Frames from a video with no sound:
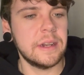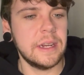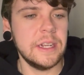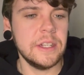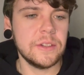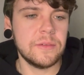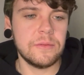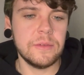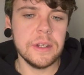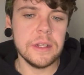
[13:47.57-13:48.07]

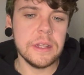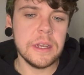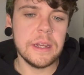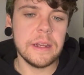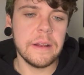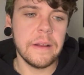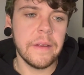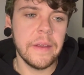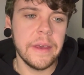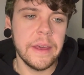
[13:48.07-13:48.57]
It's
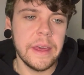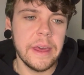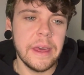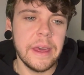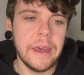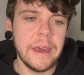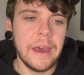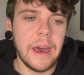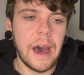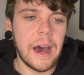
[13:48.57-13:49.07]
really,
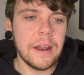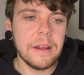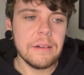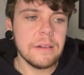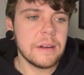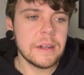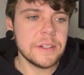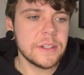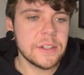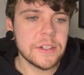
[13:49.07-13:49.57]
I don't know
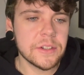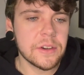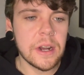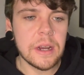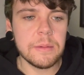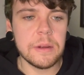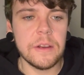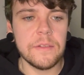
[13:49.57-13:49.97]
how to describe it.